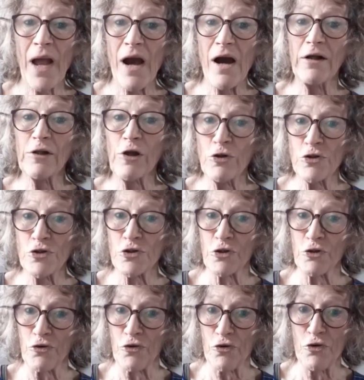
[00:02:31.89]
I'll host the
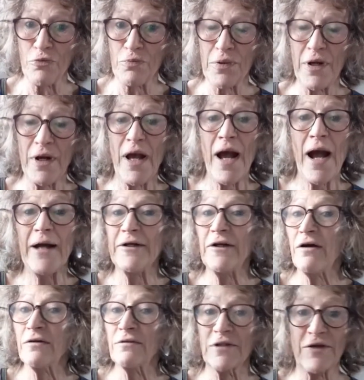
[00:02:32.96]
group and
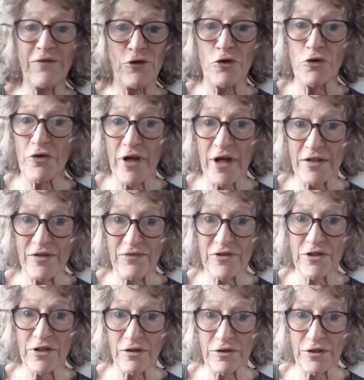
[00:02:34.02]
I'll give you creative
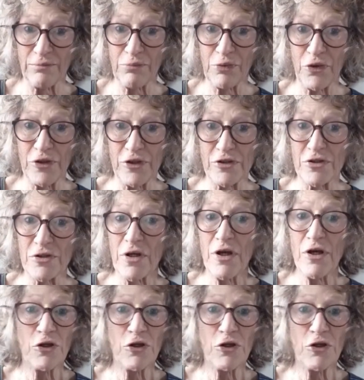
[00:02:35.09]
starting points.